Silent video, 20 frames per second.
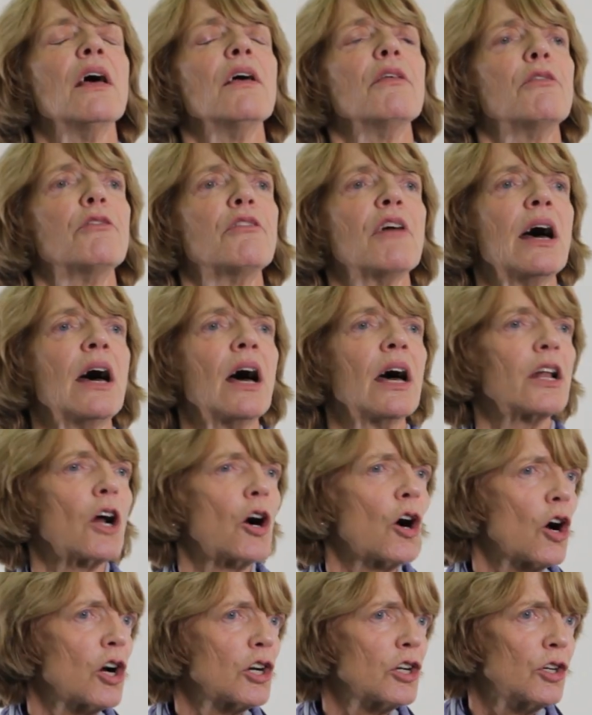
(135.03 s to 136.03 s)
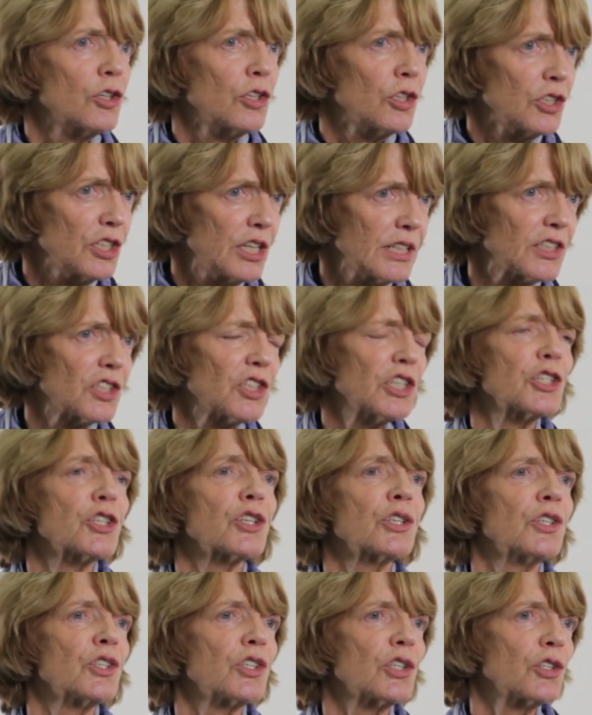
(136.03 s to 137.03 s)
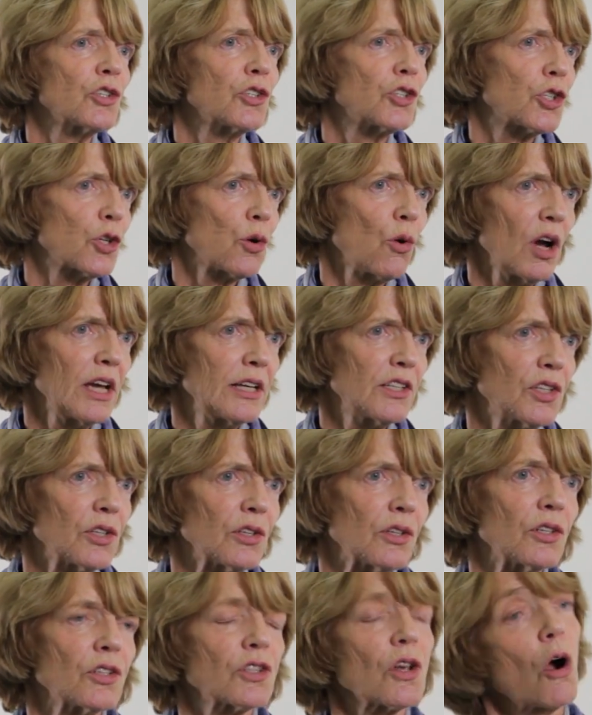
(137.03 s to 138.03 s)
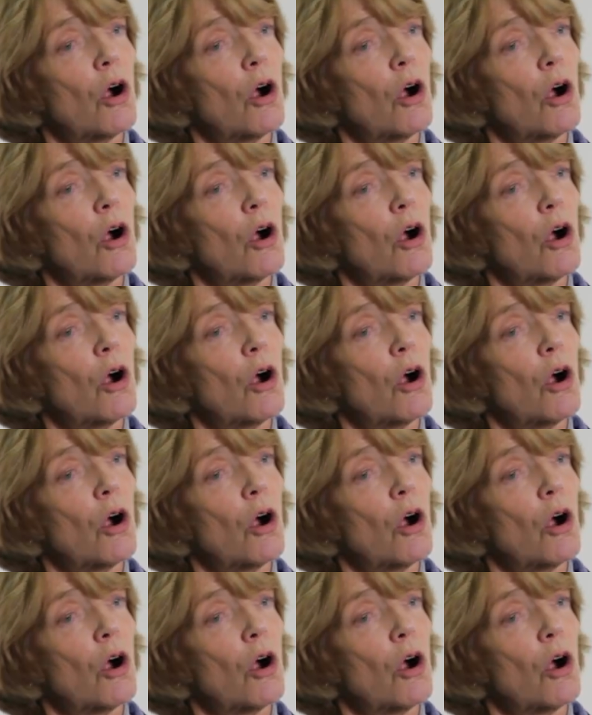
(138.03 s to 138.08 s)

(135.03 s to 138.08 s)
that our decisions and choices